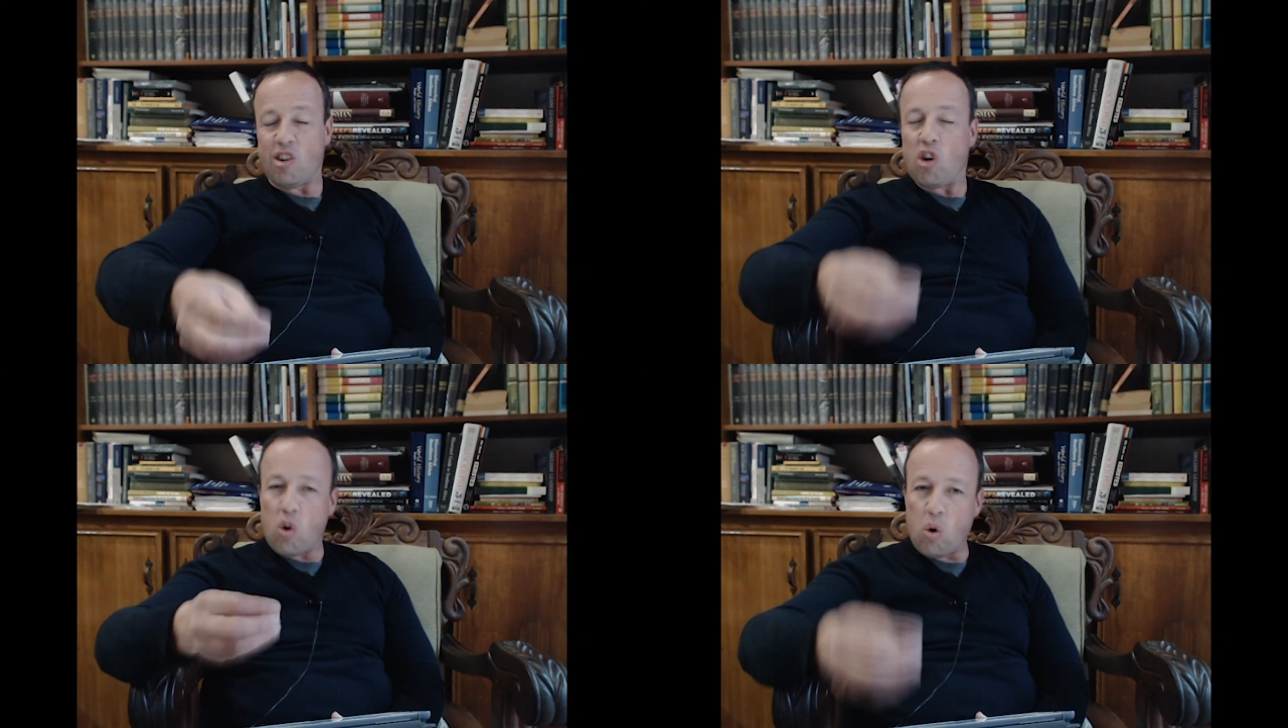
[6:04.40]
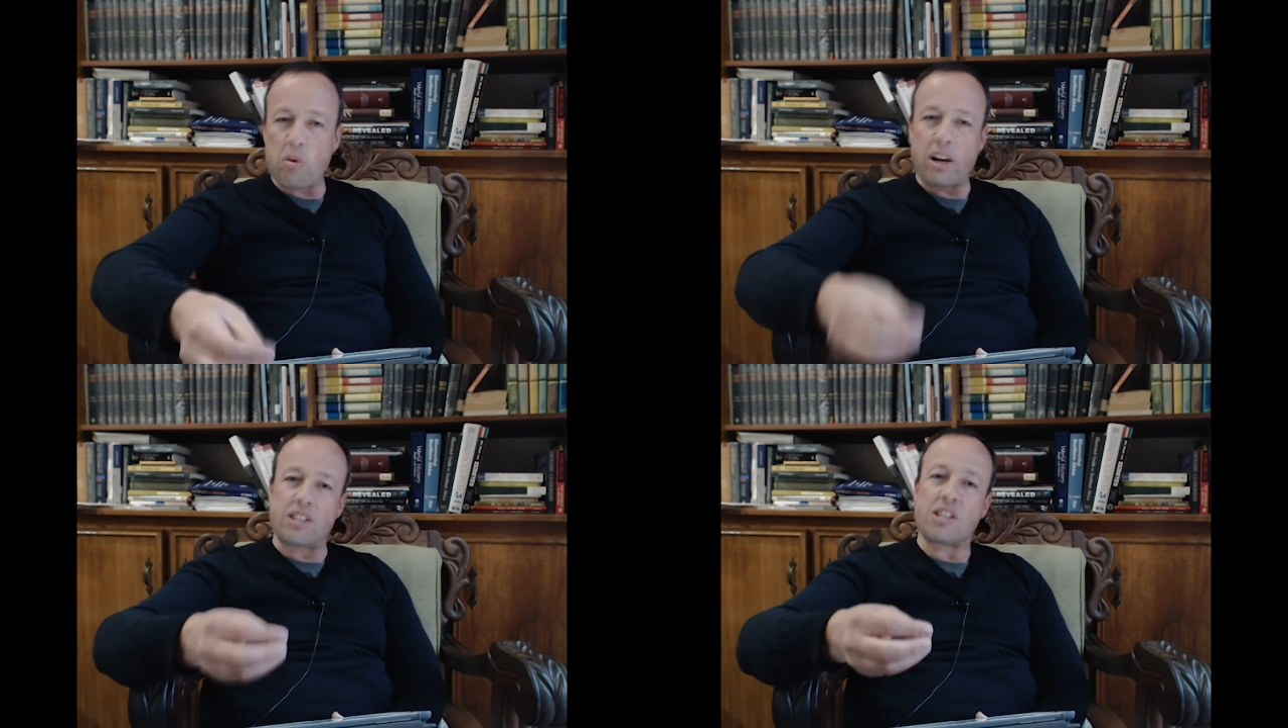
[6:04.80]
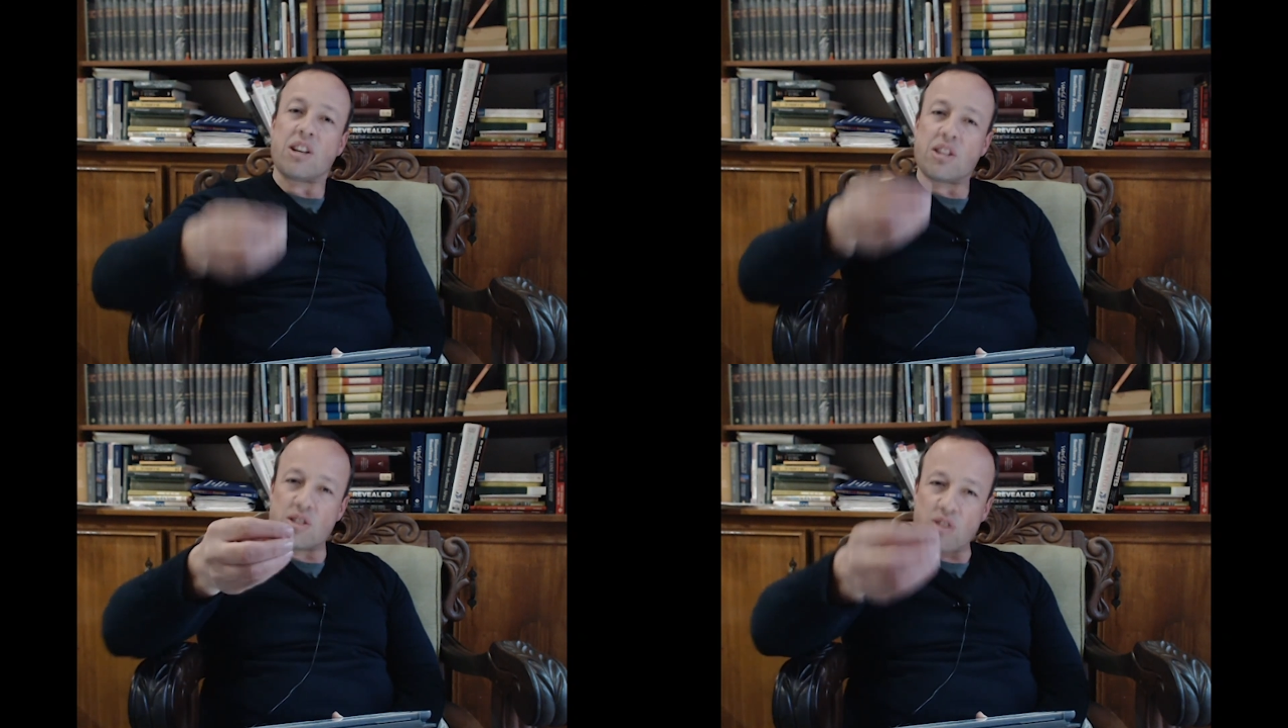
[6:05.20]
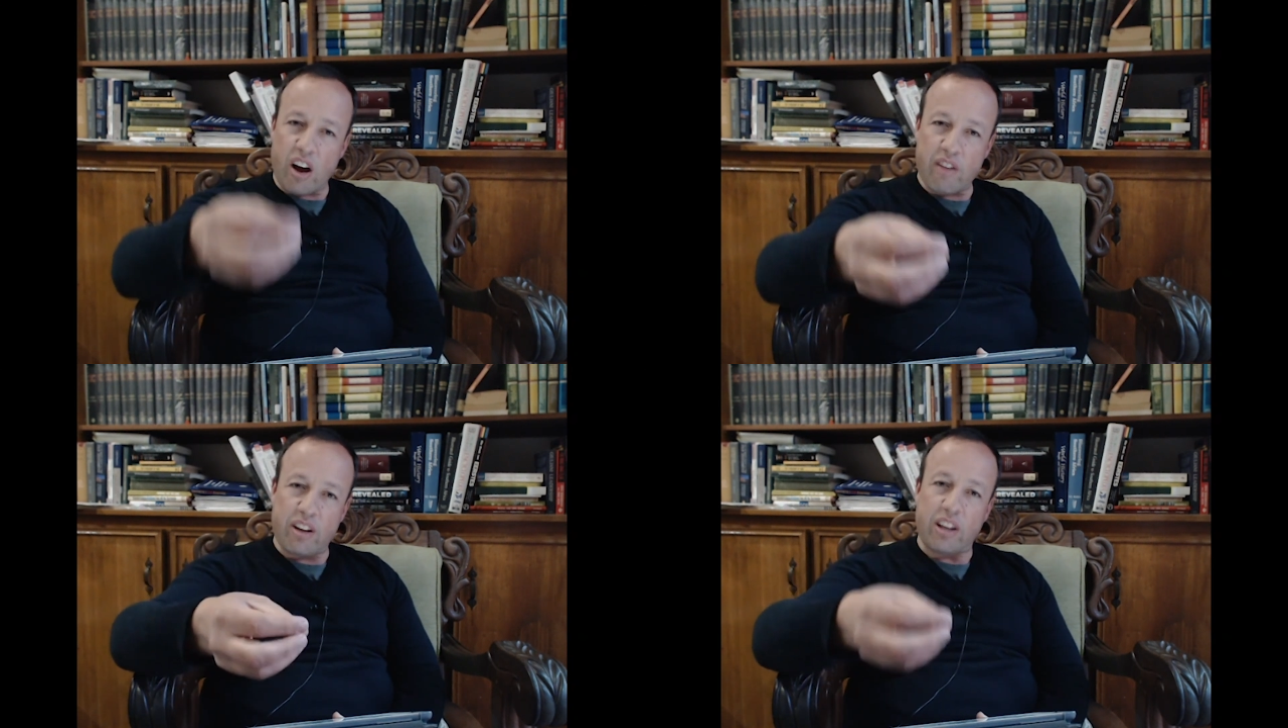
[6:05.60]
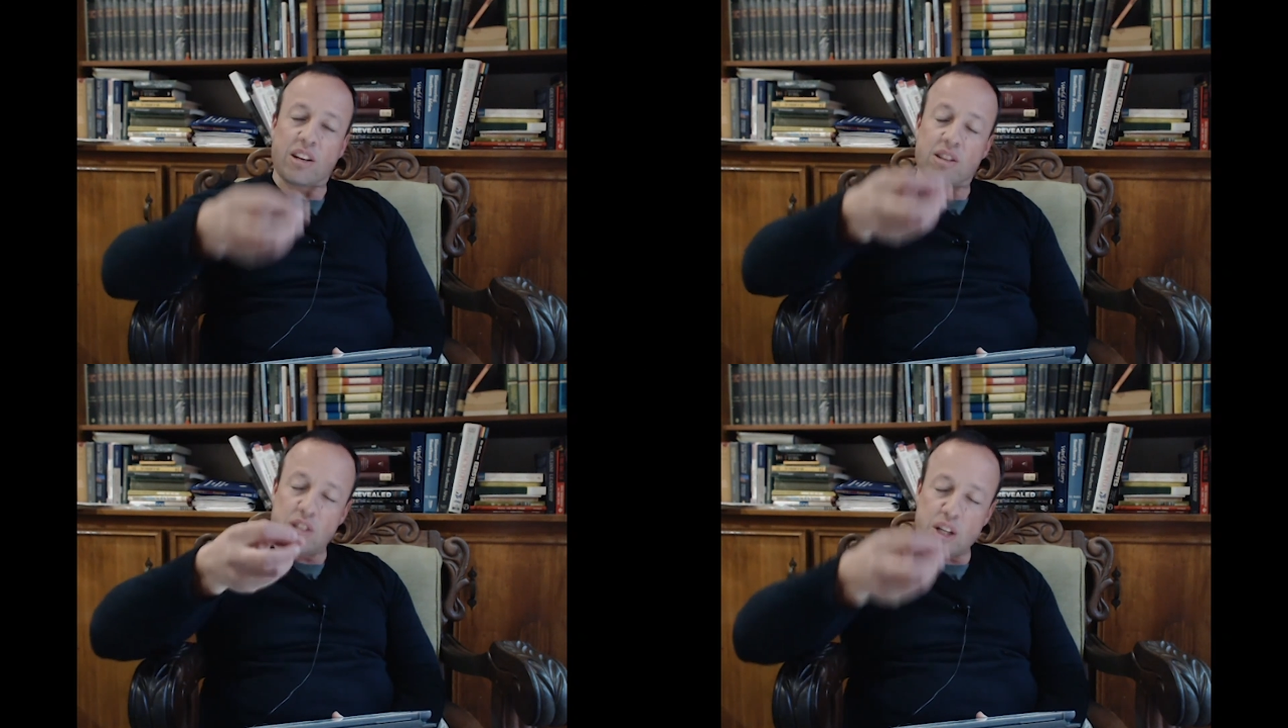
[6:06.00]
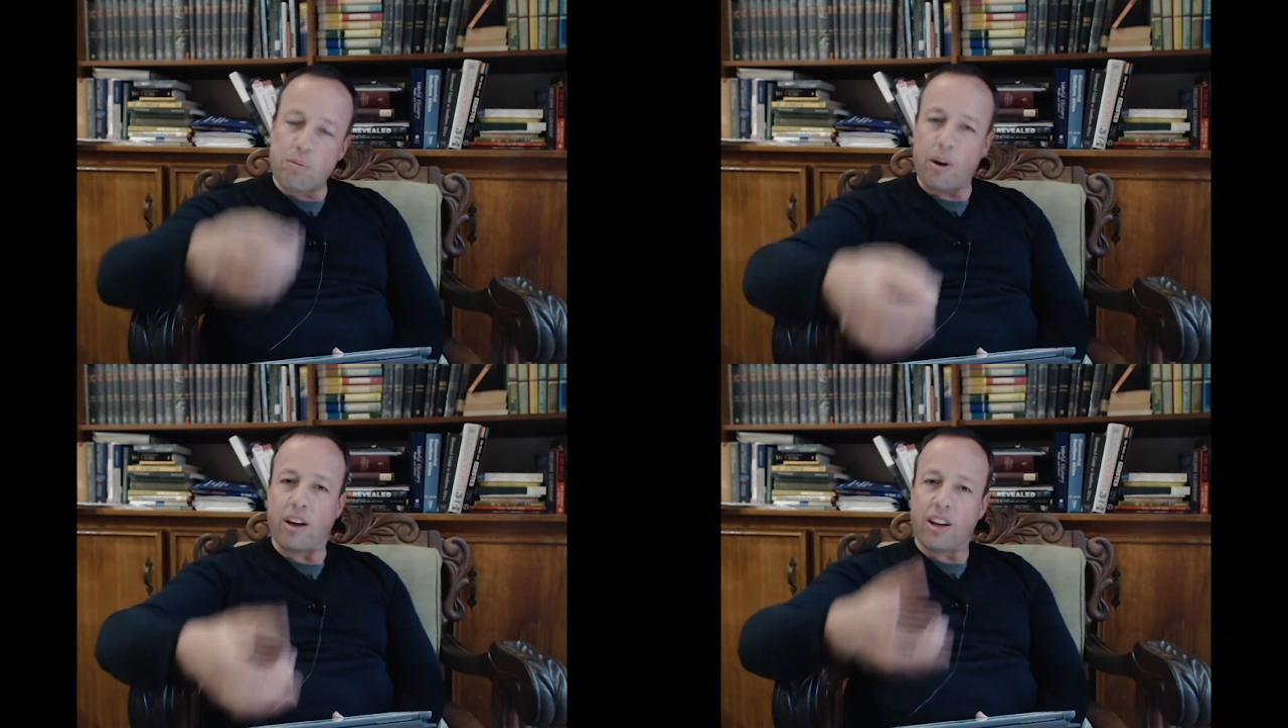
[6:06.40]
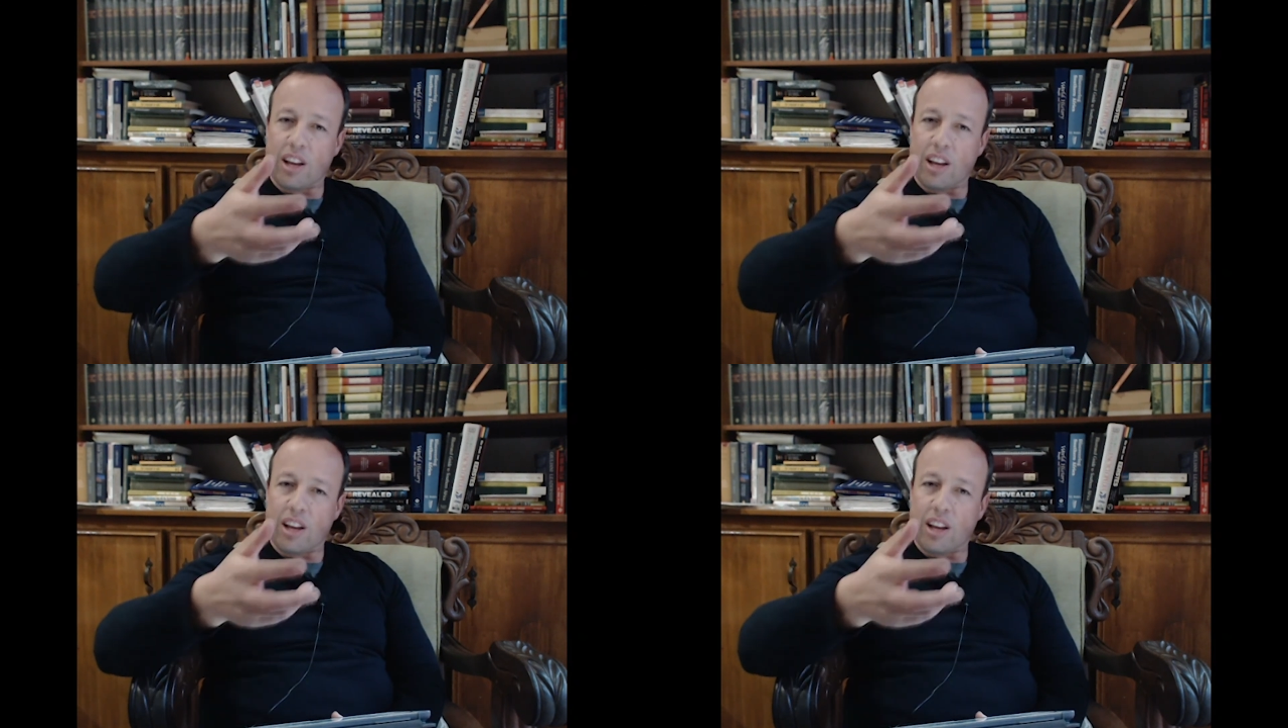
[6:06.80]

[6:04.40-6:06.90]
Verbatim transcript: always striving deeper